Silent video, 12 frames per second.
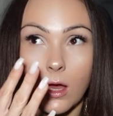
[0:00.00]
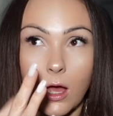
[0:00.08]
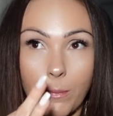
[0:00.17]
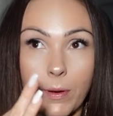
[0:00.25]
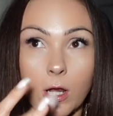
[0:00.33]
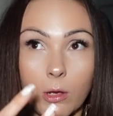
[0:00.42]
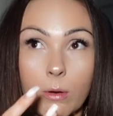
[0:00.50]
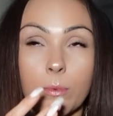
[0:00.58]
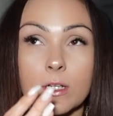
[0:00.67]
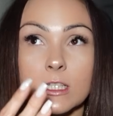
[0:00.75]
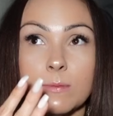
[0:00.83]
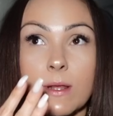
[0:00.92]
upper lower
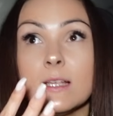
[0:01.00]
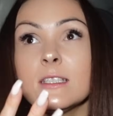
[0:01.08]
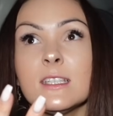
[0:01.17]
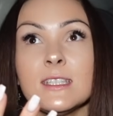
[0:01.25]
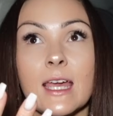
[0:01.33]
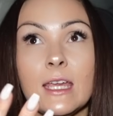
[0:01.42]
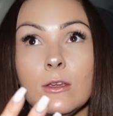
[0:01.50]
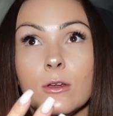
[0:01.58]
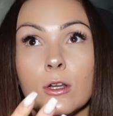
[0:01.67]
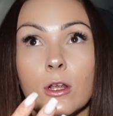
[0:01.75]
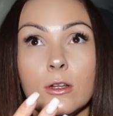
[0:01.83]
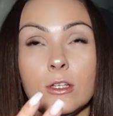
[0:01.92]
body splits. So say you
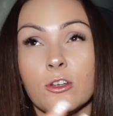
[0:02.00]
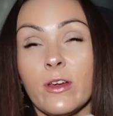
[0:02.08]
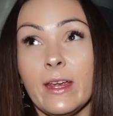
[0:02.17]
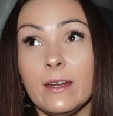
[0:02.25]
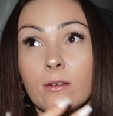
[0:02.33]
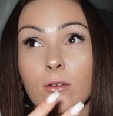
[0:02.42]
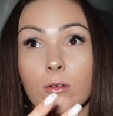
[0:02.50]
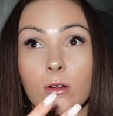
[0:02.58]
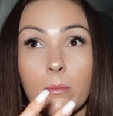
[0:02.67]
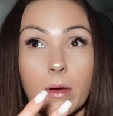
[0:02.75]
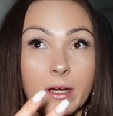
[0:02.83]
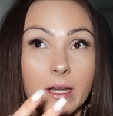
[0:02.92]
can only train on
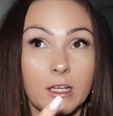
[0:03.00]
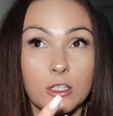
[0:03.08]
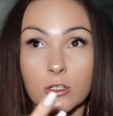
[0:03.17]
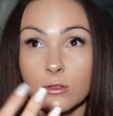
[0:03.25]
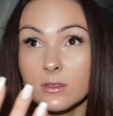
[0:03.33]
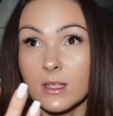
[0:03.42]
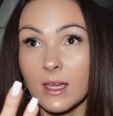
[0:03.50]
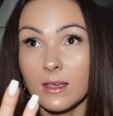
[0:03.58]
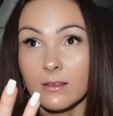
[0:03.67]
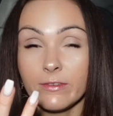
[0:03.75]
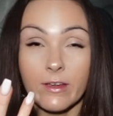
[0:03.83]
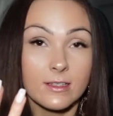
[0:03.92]
a Monday,
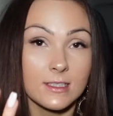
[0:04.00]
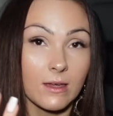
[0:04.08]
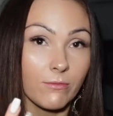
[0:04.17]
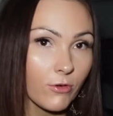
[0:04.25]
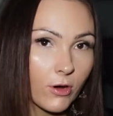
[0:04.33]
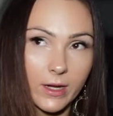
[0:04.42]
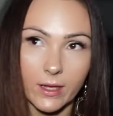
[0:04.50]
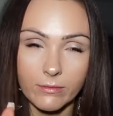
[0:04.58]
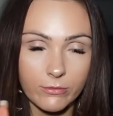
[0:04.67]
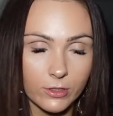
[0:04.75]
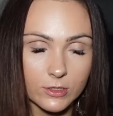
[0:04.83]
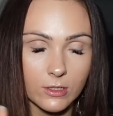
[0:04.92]
Tuesday, Thursday and Friday,
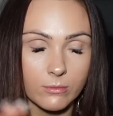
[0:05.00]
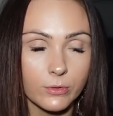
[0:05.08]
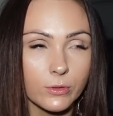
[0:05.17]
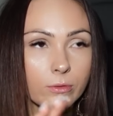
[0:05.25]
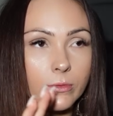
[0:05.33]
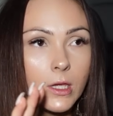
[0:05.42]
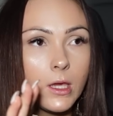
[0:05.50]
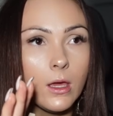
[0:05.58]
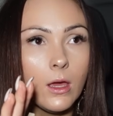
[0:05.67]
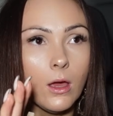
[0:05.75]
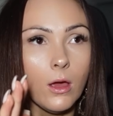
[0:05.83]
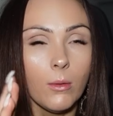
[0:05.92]
for example.
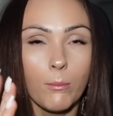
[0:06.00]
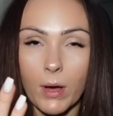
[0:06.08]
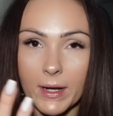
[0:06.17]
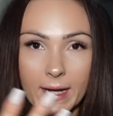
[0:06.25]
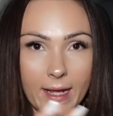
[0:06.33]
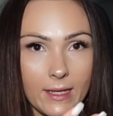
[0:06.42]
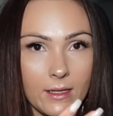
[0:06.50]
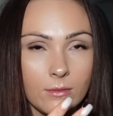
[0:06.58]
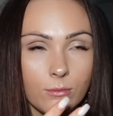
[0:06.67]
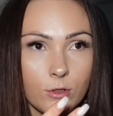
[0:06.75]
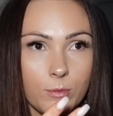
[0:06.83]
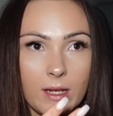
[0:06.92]
Monday
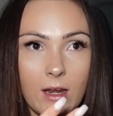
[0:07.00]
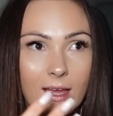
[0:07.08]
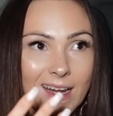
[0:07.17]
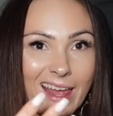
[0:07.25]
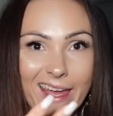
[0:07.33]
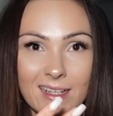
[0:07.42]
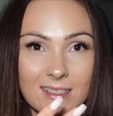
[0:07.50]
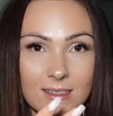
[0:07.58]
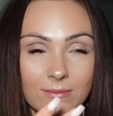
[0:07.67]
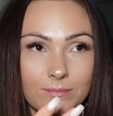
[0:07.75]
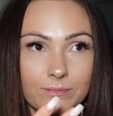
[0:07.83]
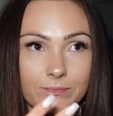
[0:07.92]
would be like legs.
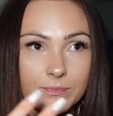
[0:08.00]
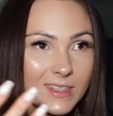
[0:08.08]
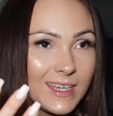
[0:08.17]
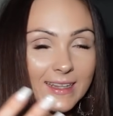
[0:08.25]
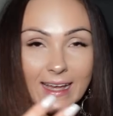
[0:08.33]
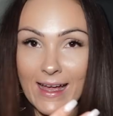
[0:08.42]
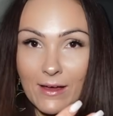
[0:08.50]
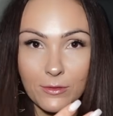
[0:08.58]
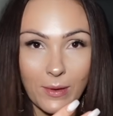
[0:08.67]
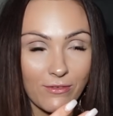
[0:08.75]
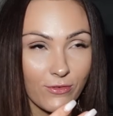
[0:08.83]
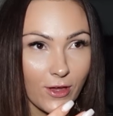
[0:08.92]
Get that out of the
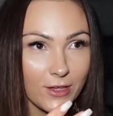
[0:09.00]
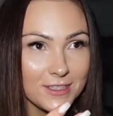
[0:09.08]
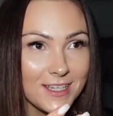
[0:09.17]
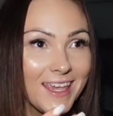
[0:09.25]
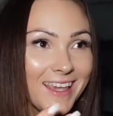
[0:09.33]
way first.